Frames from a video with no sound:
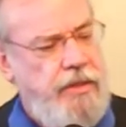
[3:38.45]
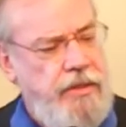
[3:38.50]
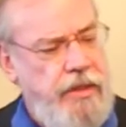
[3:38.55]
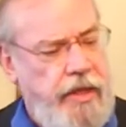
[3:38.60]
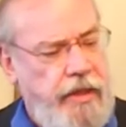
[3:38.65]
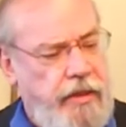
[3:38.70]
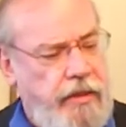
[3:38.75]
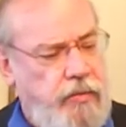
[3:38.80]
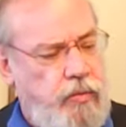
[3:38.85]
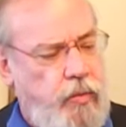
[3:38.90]
is
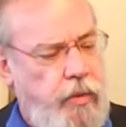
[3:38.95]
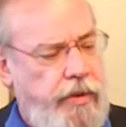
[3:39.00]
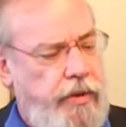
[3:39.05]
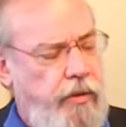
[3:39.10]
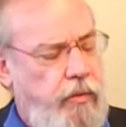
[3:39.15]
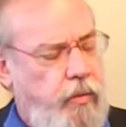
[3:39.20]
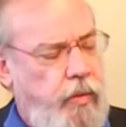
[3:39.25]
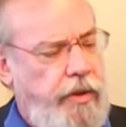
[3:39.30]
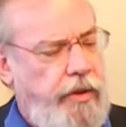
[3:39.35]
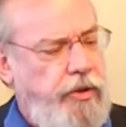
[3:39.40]
saying is when
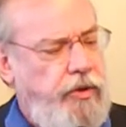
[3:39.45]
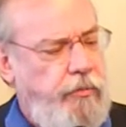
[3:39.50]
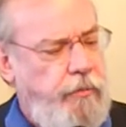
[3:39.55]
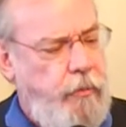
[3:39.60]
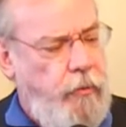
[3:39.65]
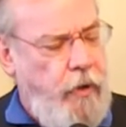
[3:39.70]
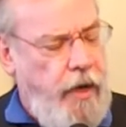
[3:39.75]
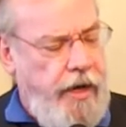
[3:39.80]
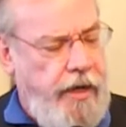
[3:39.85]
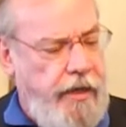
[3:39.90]
you
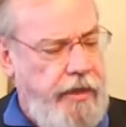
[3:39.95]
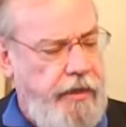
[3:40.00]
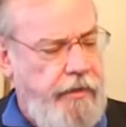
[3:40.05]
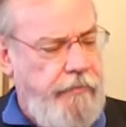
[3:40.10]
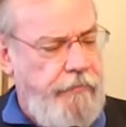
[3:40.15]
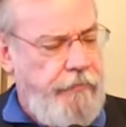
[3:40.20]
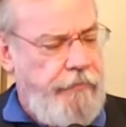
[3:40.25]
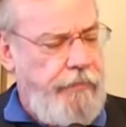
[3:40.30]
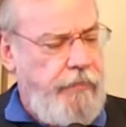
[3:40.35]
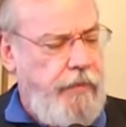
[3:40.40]
pray,